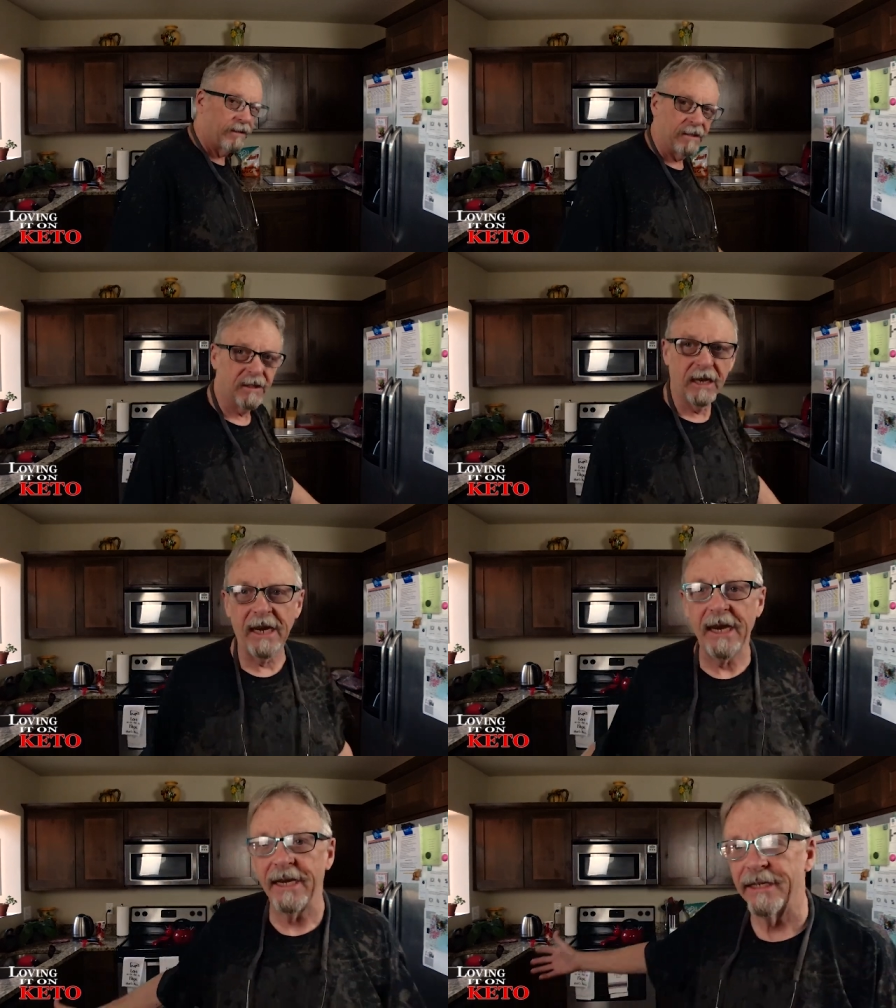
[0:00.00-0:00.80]
It's
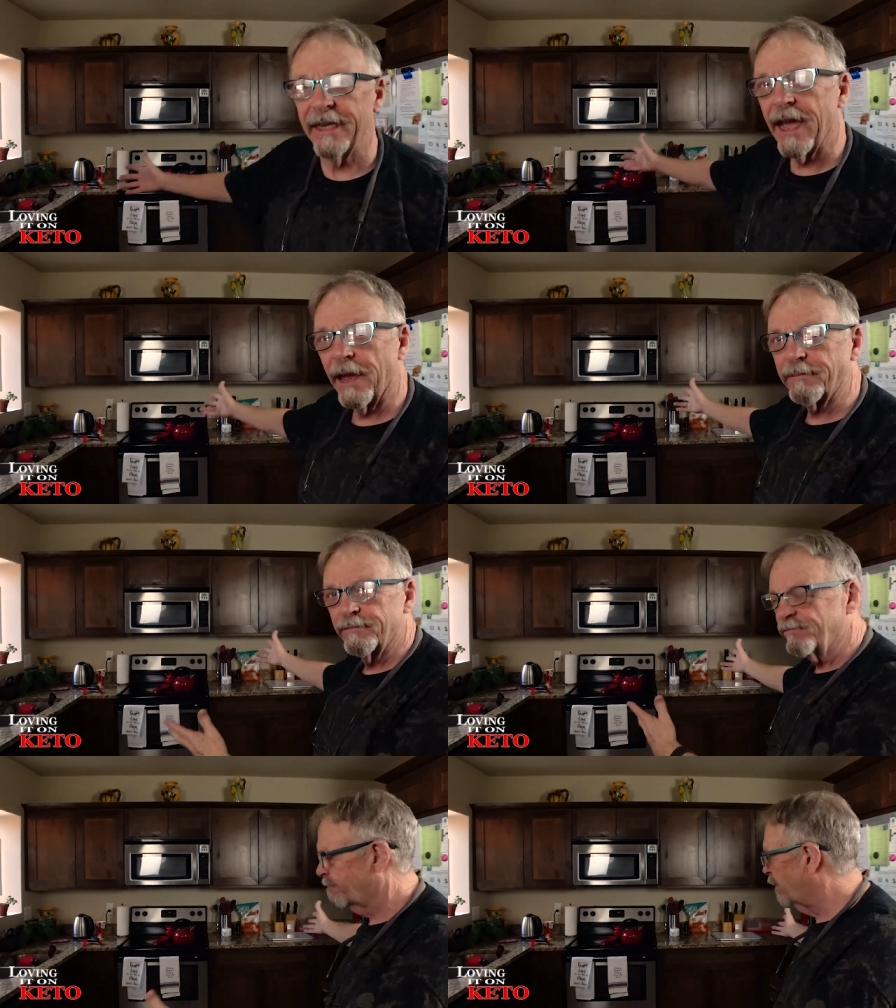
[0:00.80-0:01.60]
clean. See, I
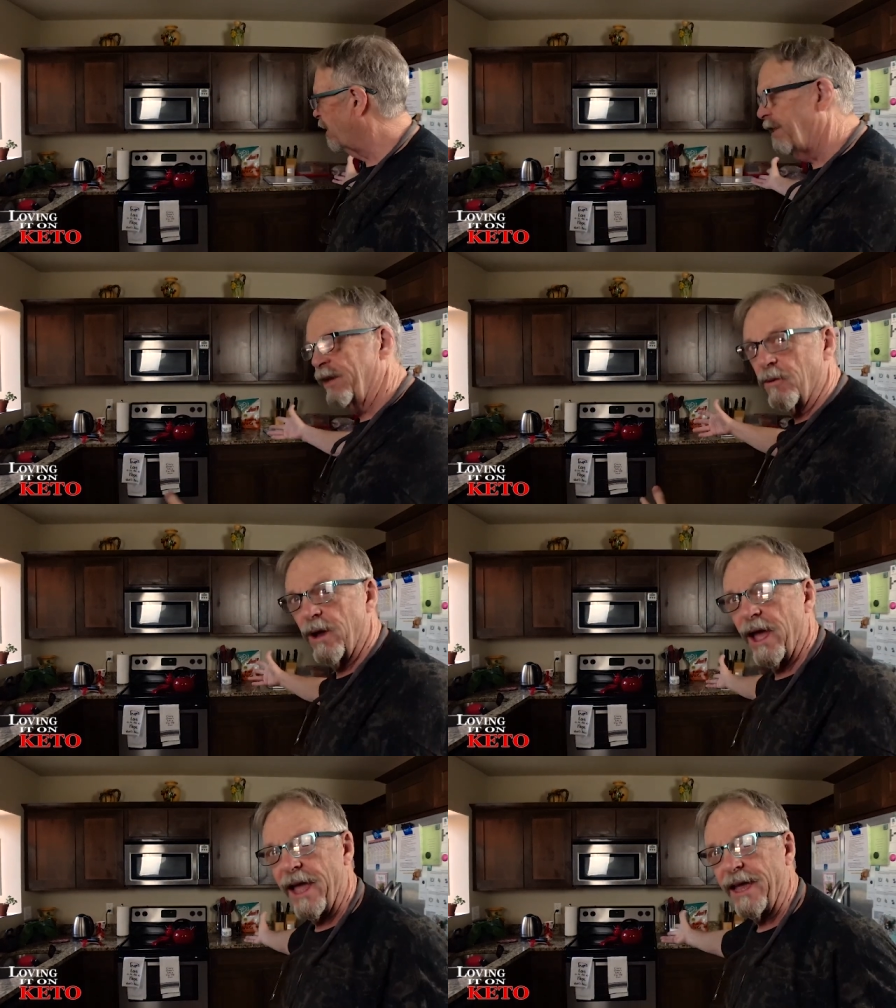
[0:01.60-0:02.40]
put everything
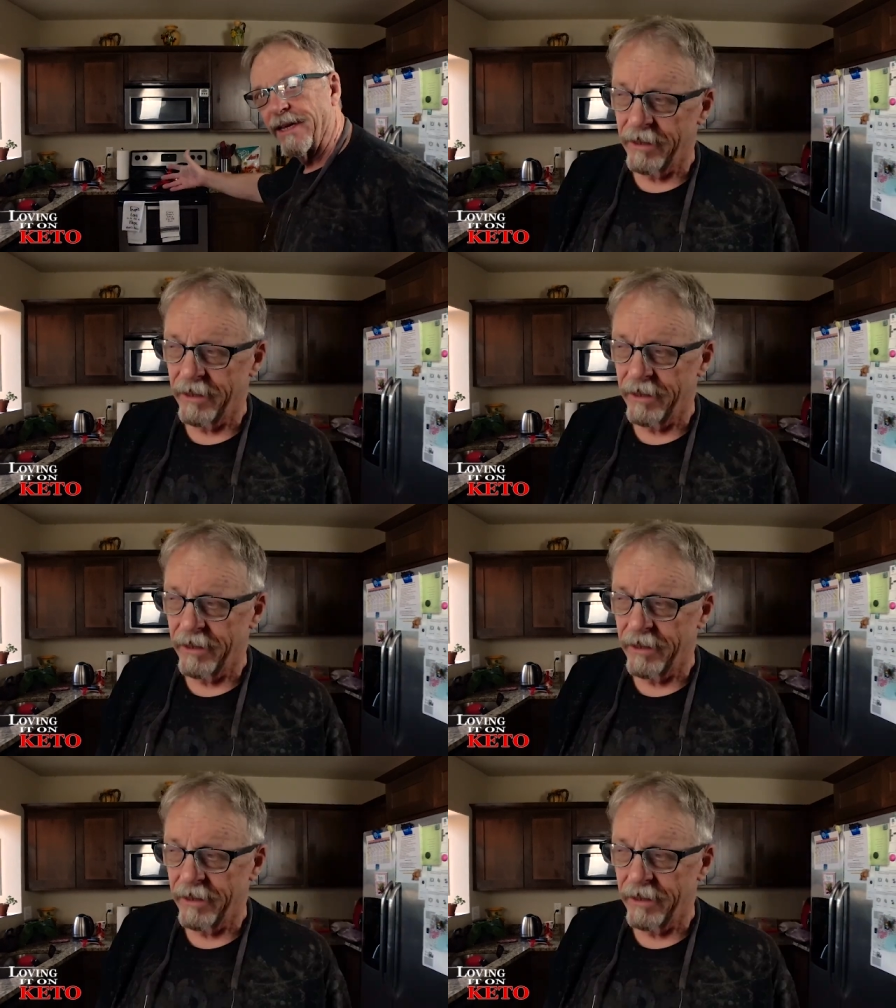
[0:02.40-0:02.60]
away.